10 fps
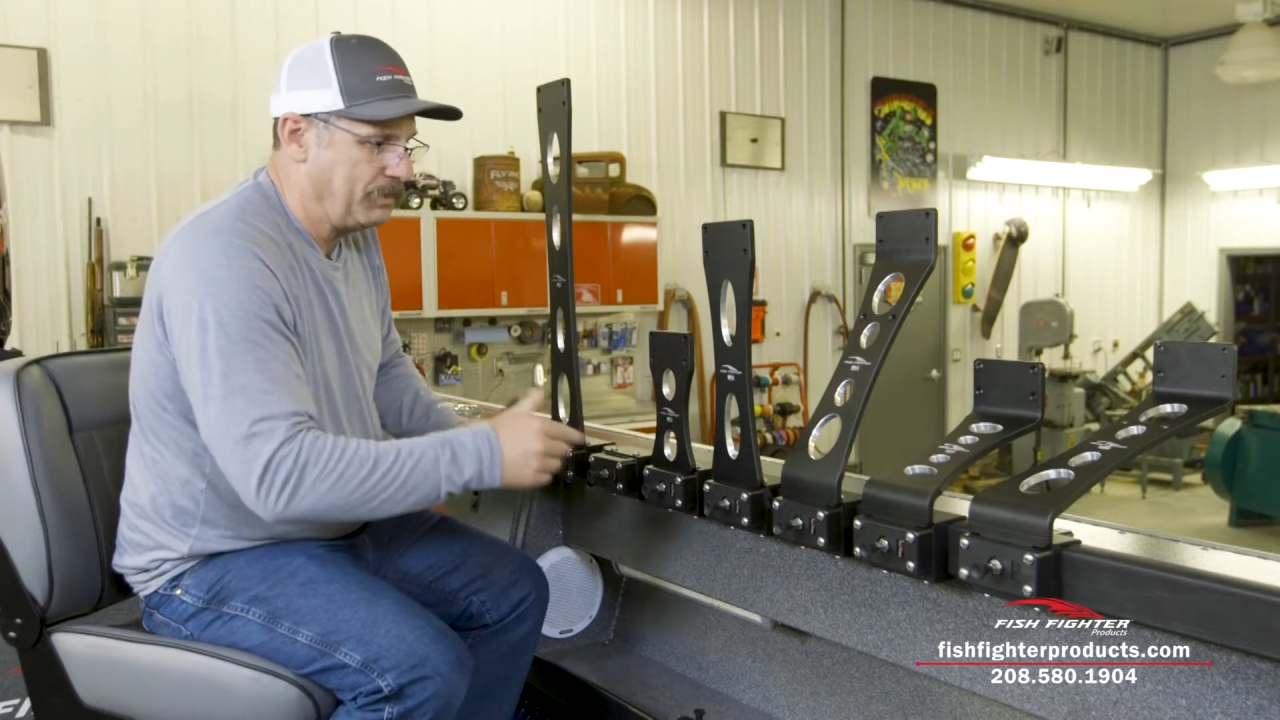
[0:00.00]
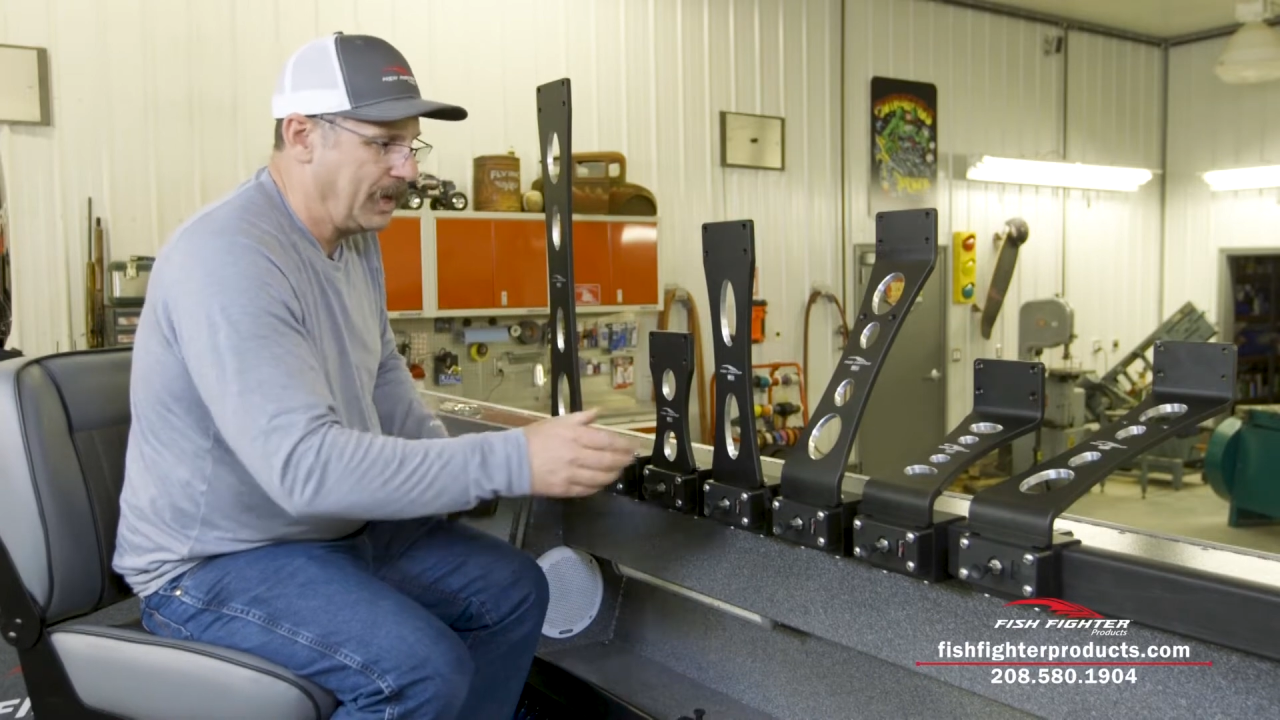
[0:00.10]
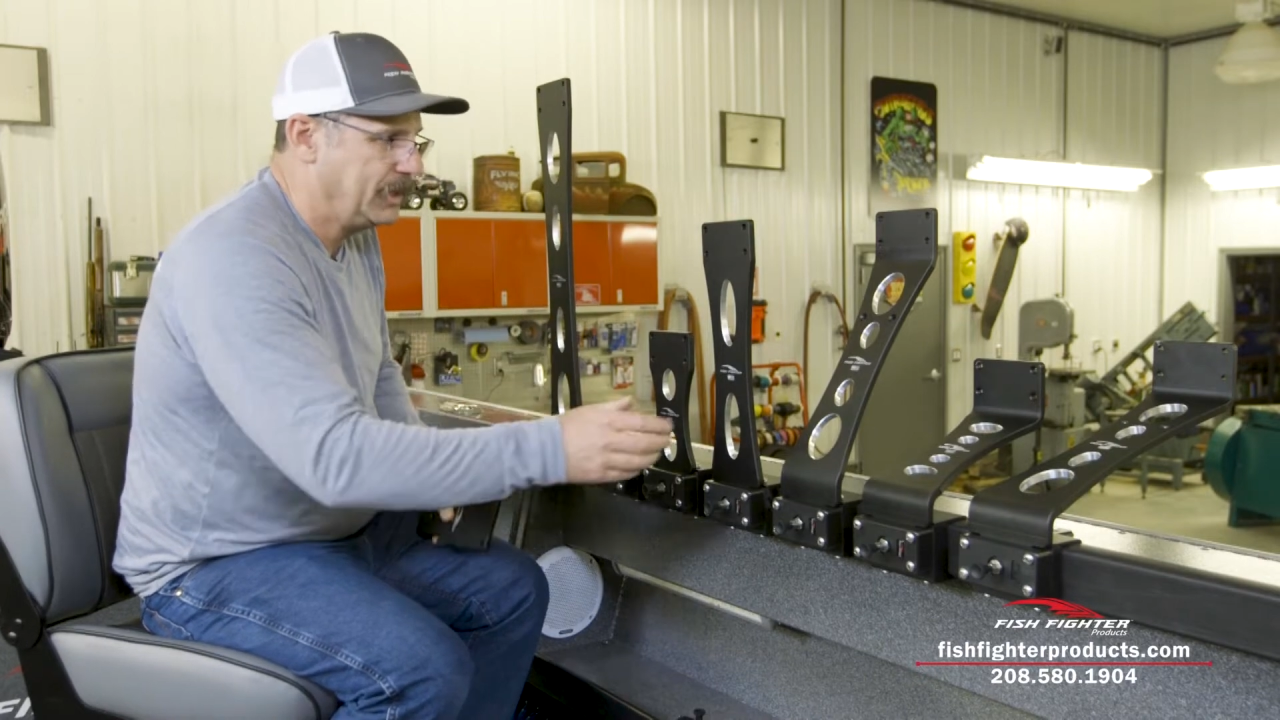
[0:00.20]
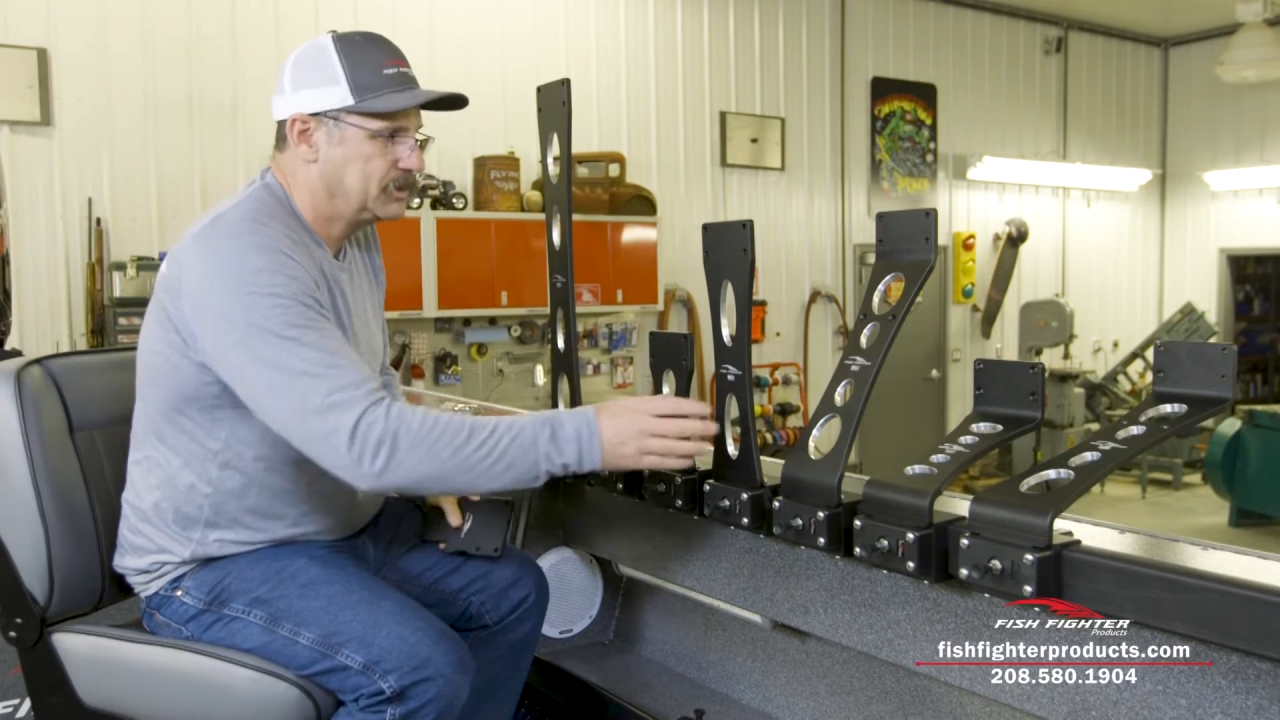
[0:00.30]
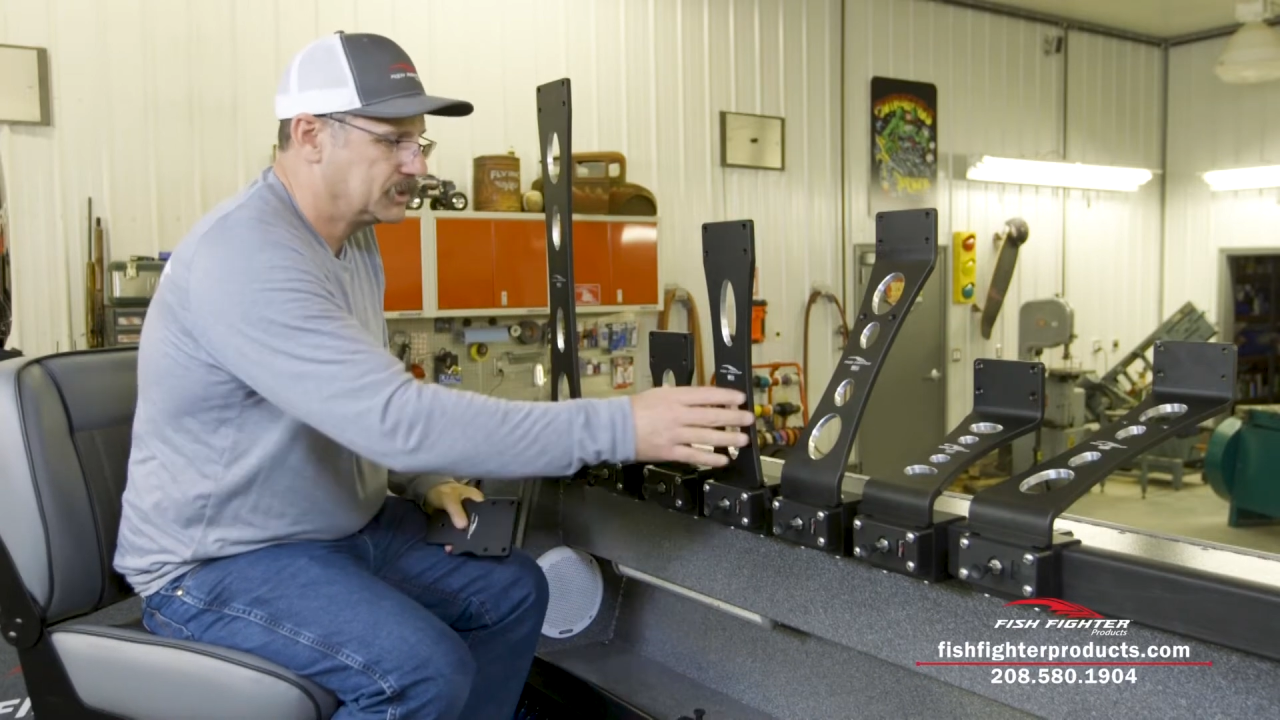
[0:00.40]

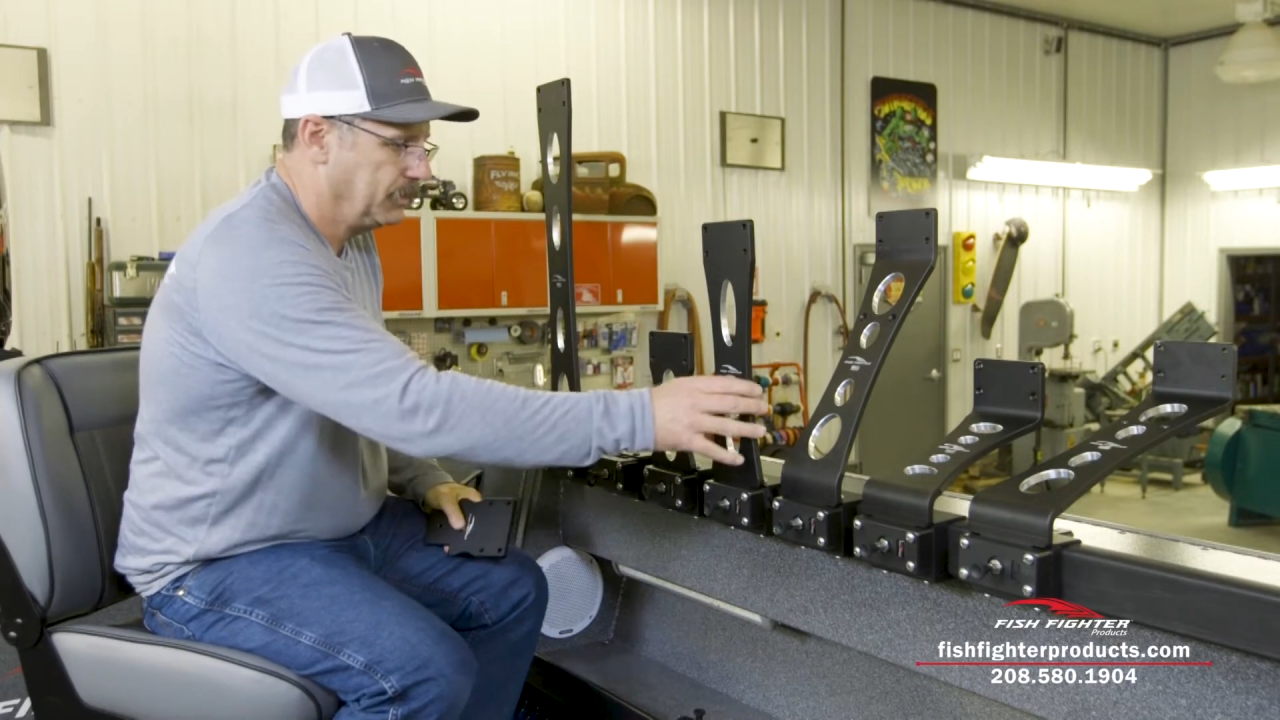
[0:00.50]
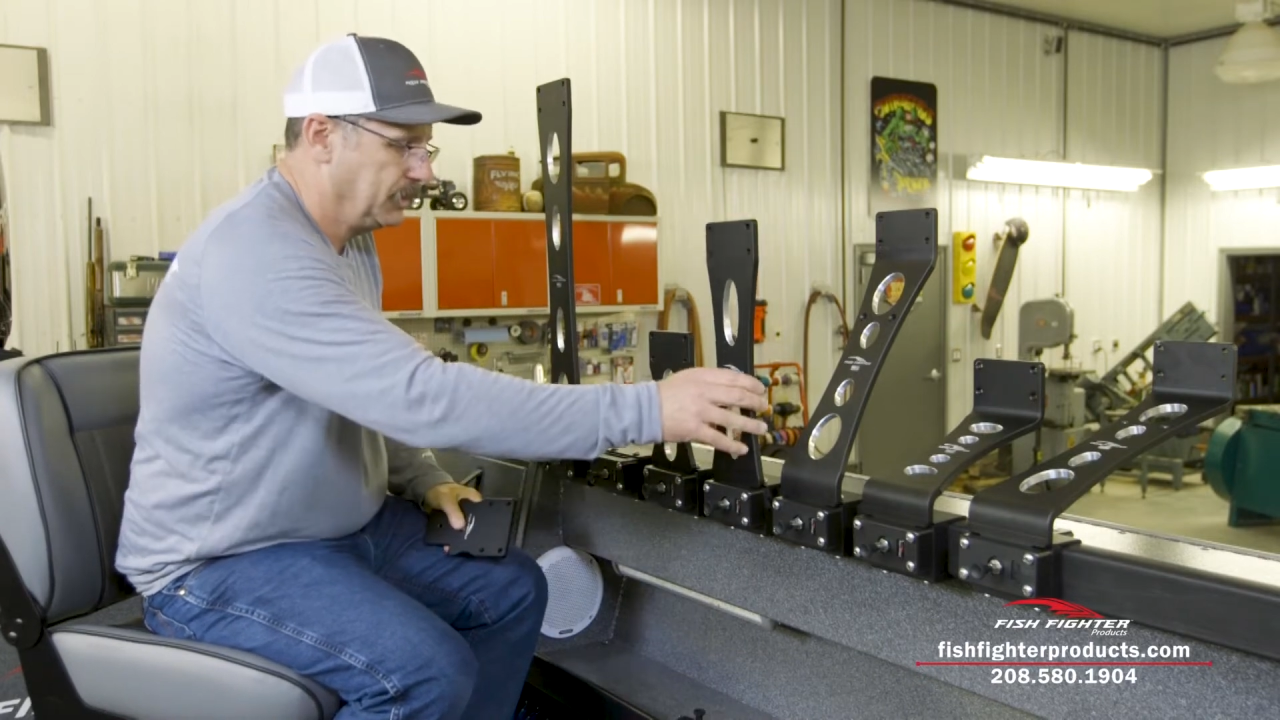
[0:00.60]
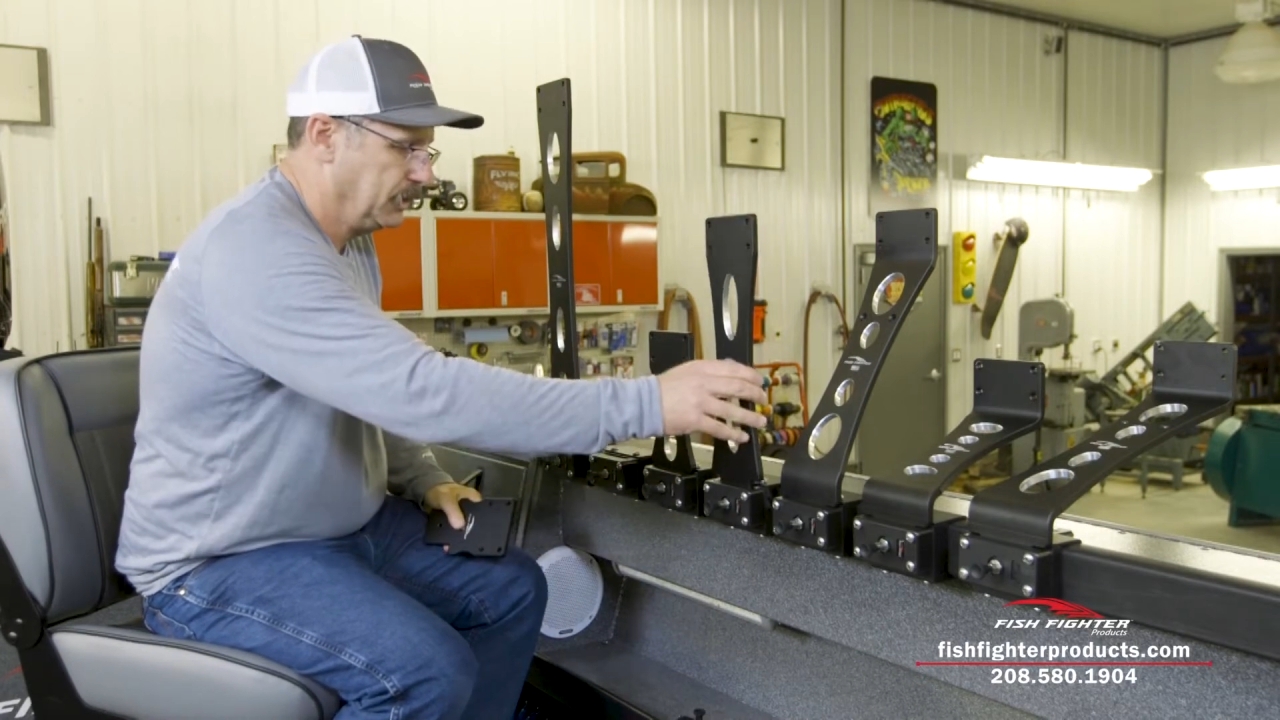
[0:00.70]
made some of